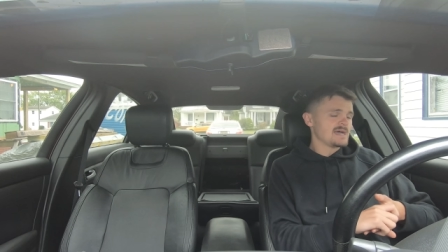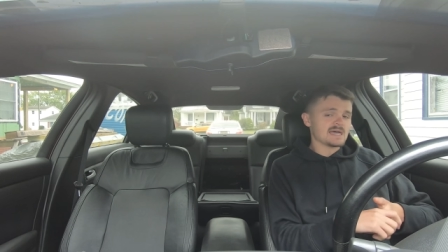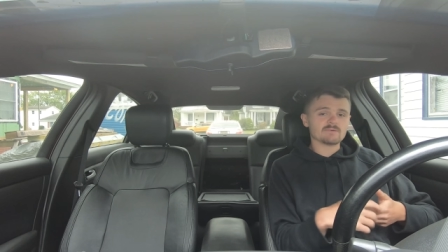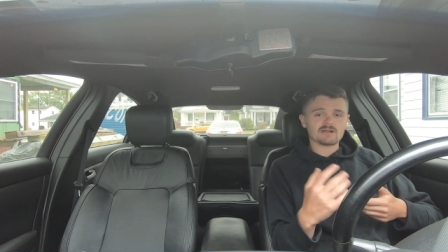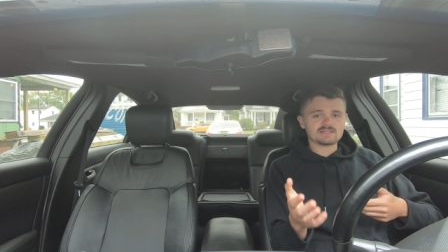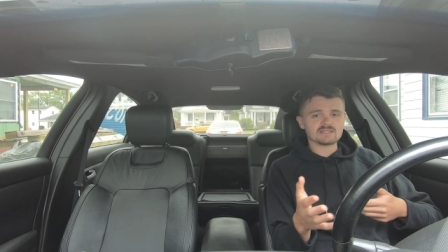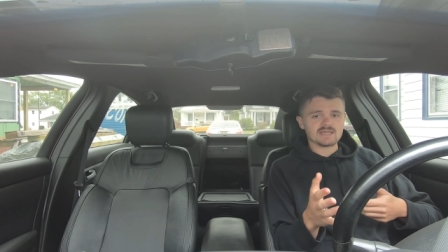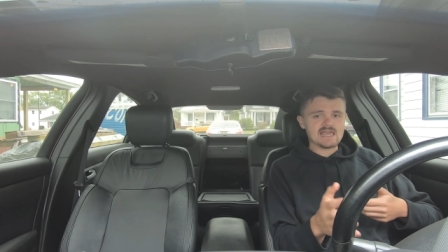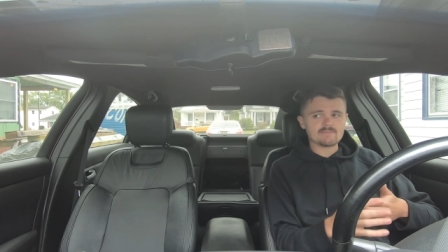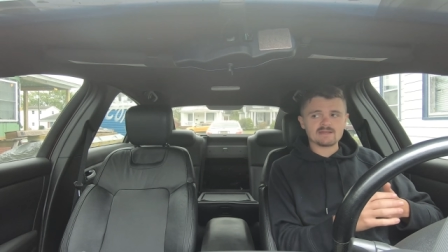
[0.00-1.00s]
And then when I did the
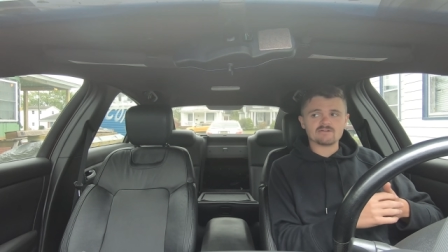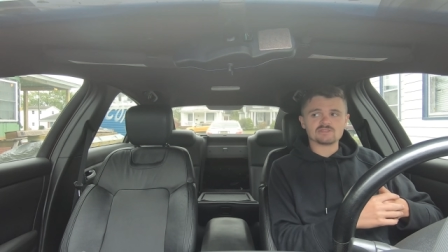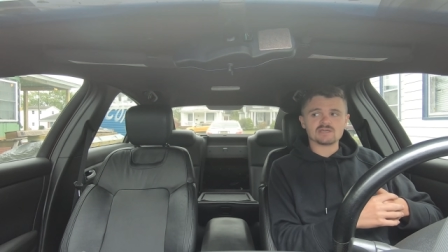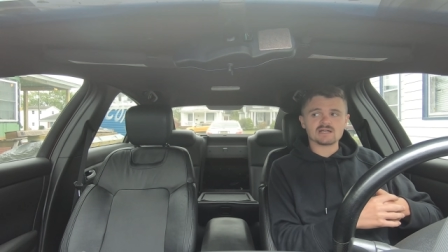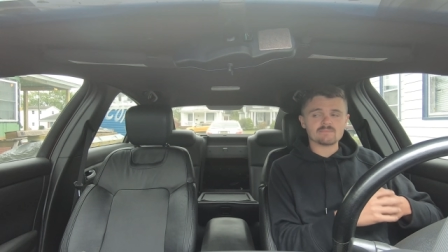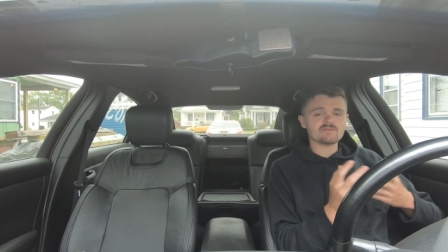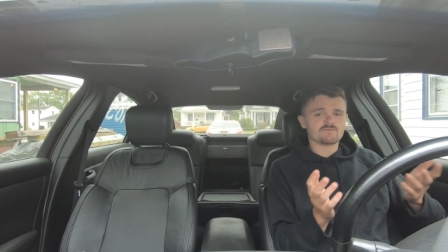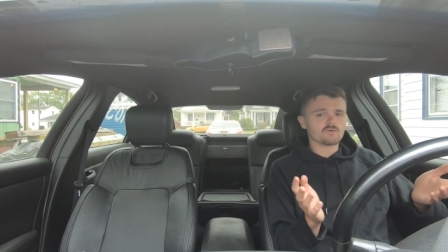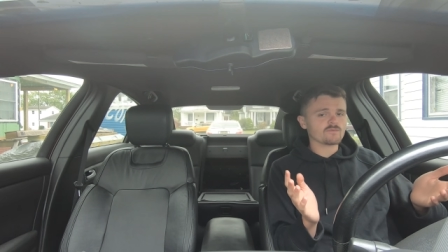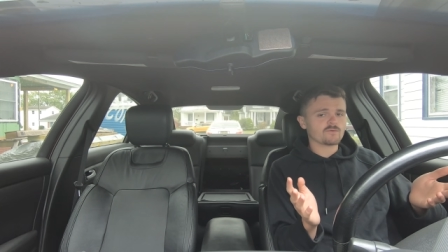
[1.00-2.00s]
cam and everything, I made
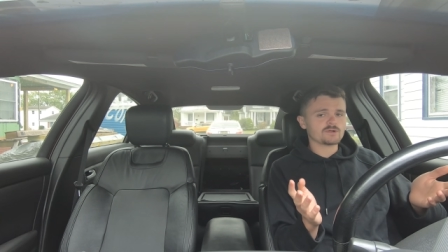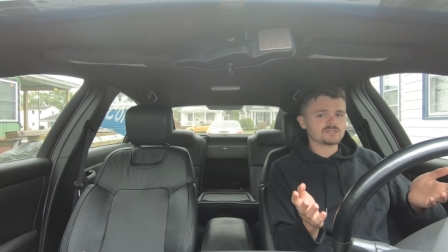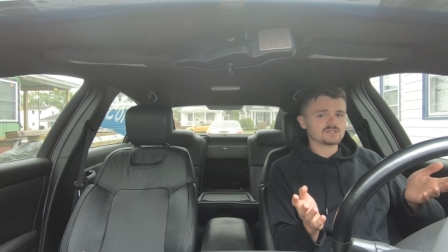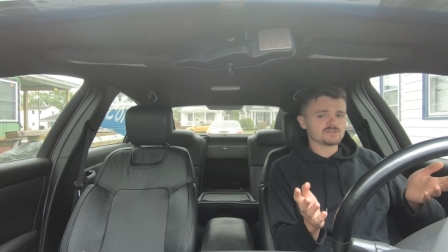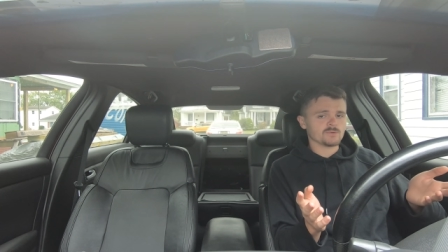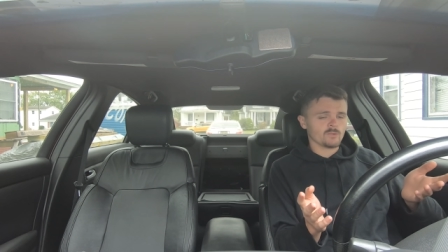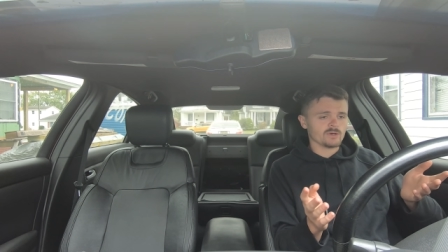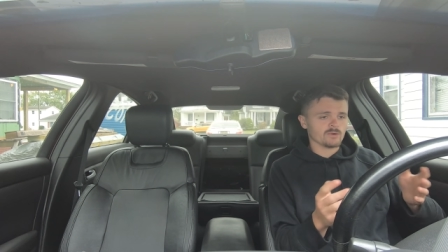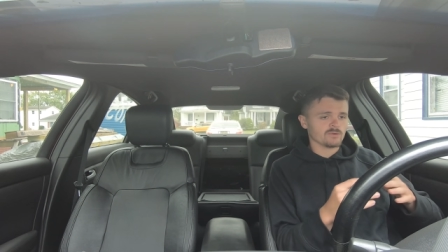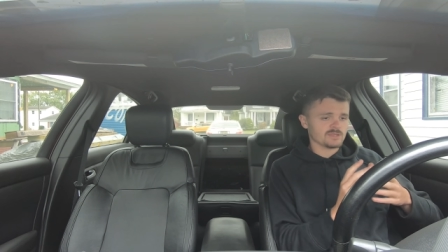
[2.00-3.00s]
446 to the
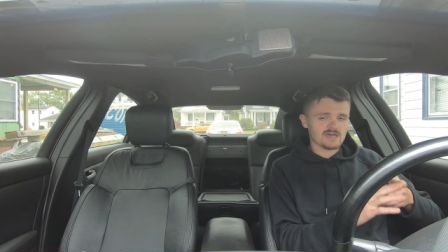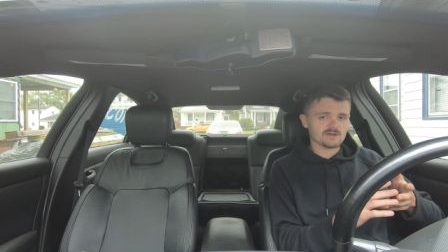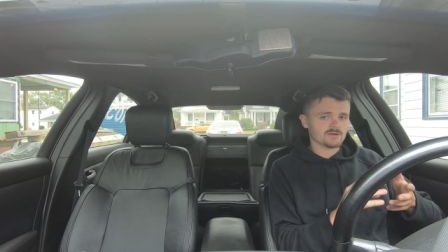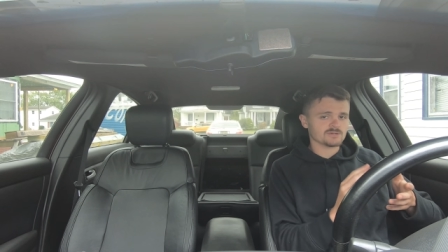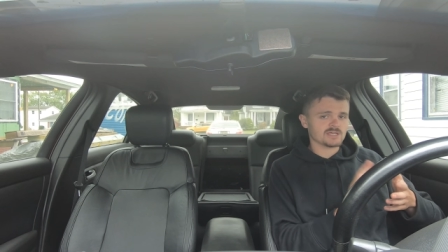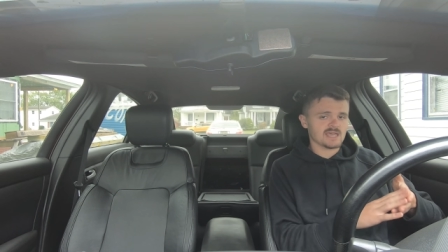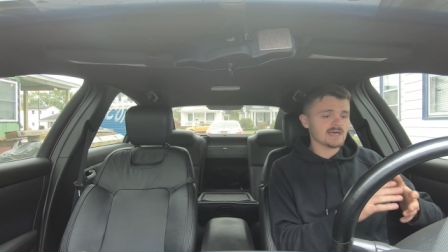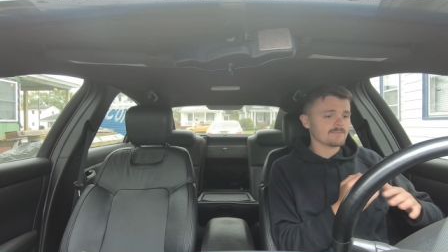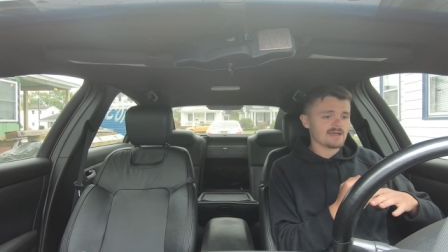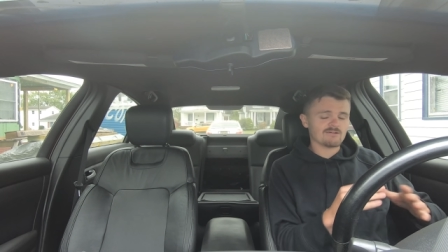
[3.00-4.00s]
wheel with headers,
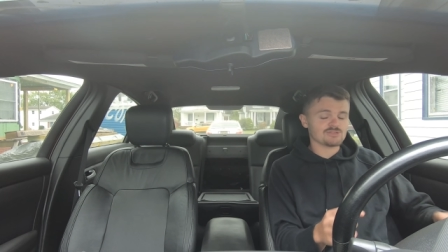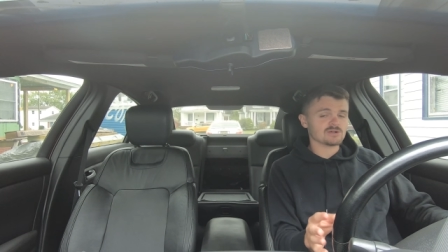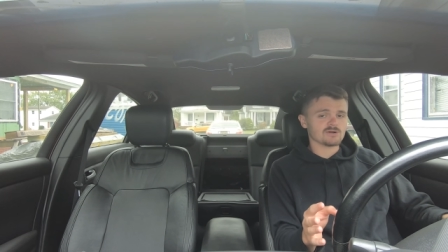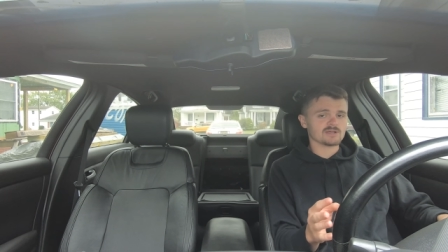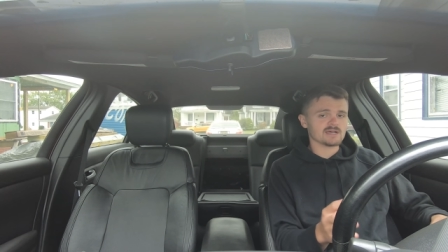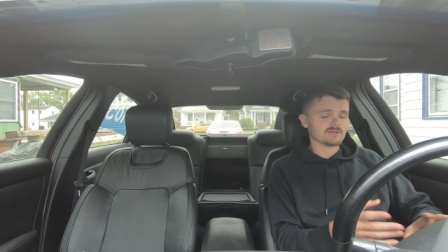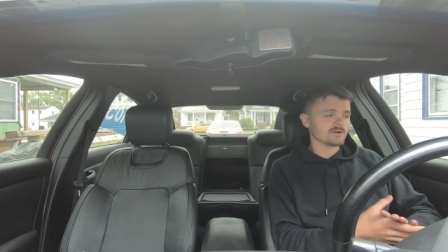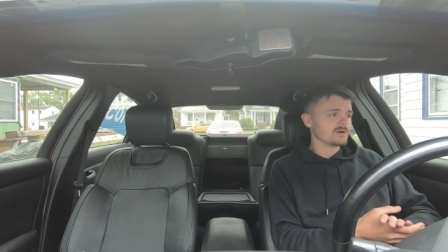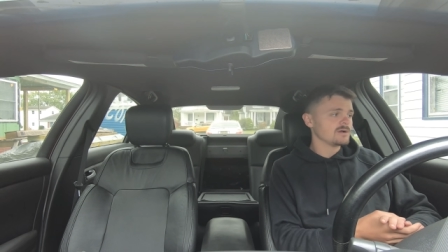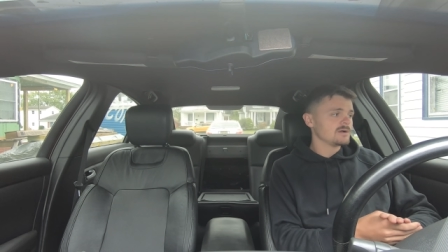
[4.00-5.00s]
cam, everything all together,